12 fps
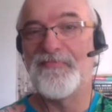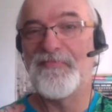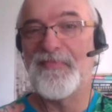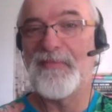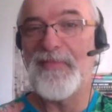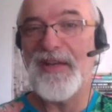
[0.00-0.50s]

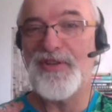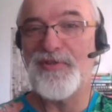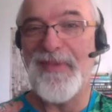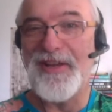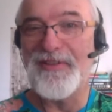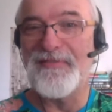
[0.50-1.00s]

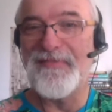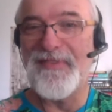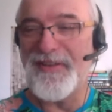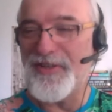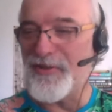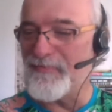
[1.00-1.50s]

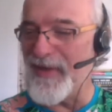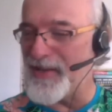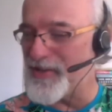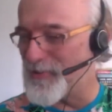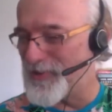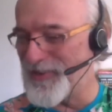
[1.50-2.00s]
They should make
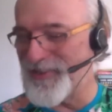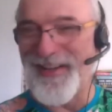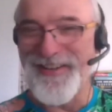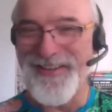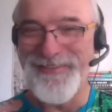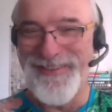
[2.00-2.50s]
sure to
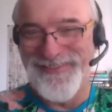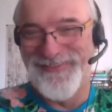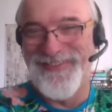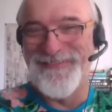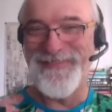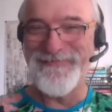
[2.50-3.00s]
sign you
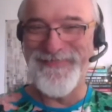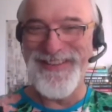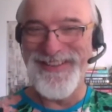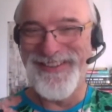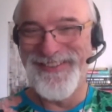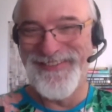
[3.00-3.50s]
for one more year